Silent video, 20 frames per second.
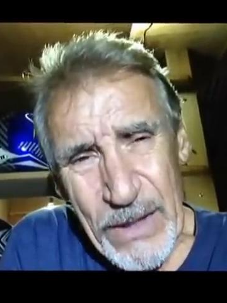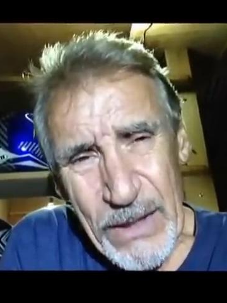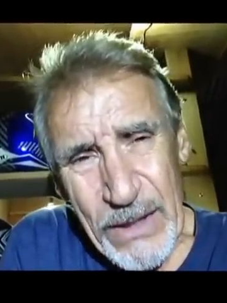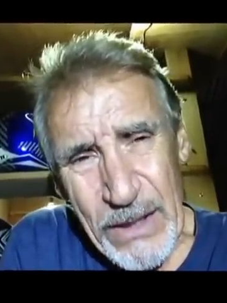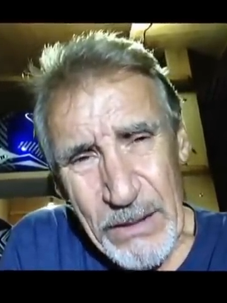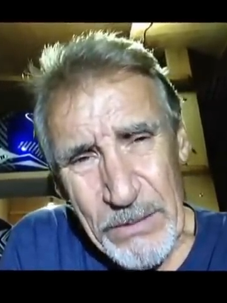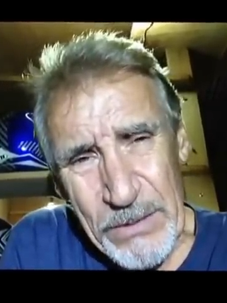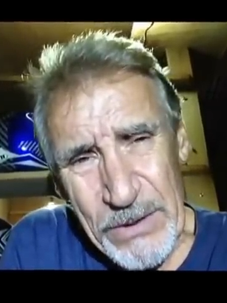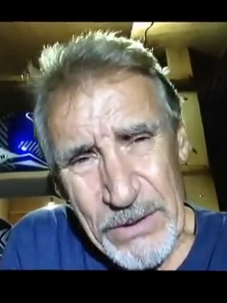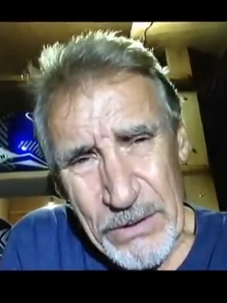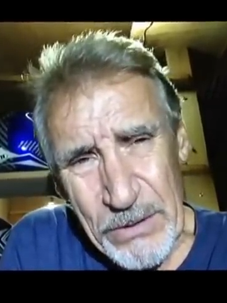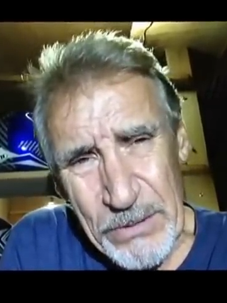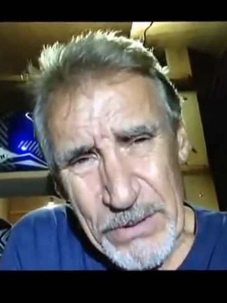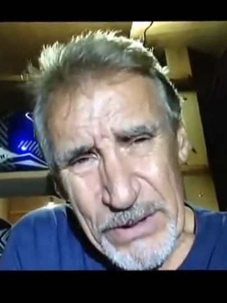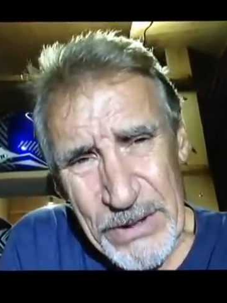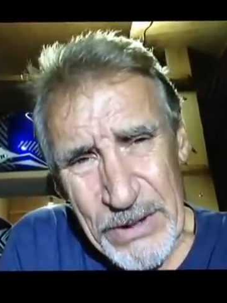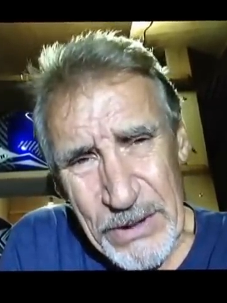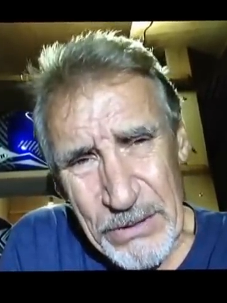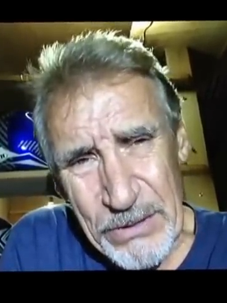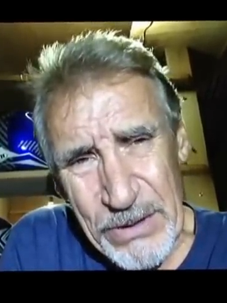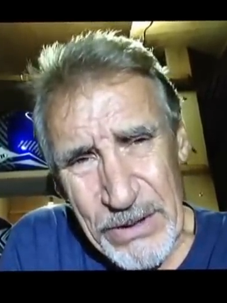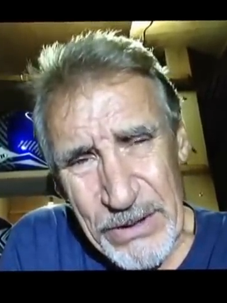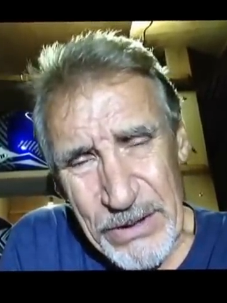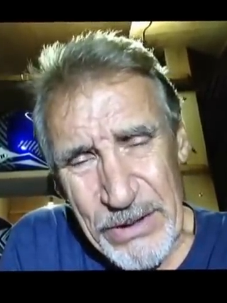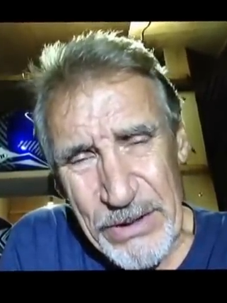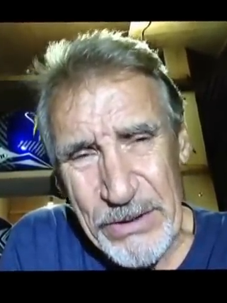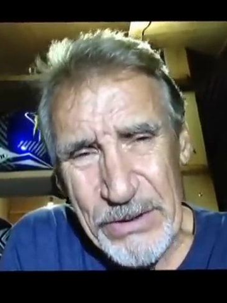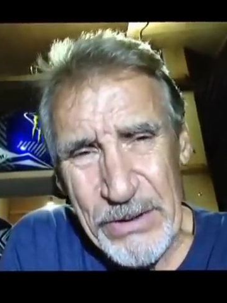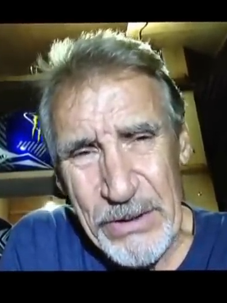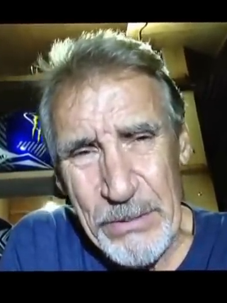he was always so
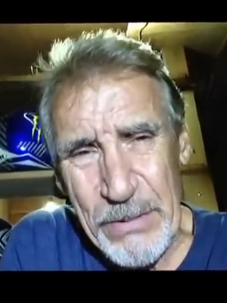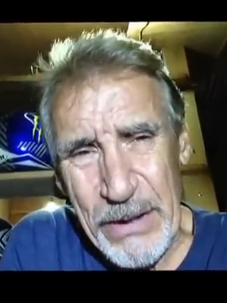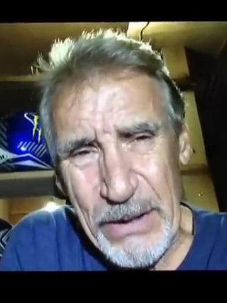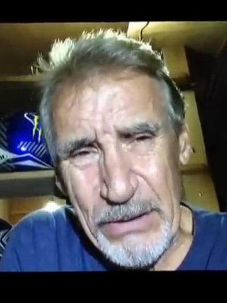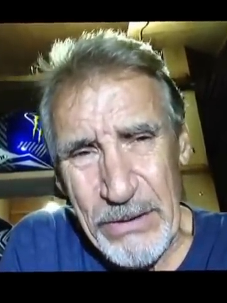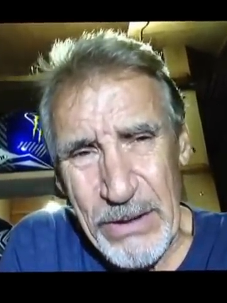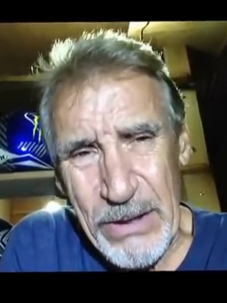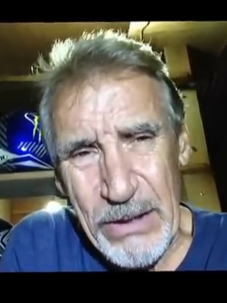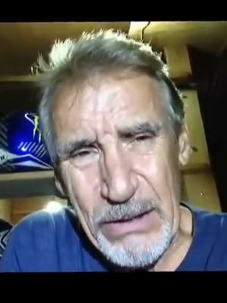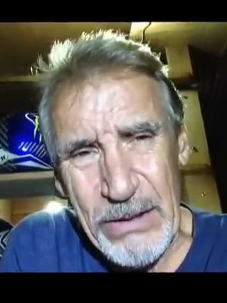concerned about.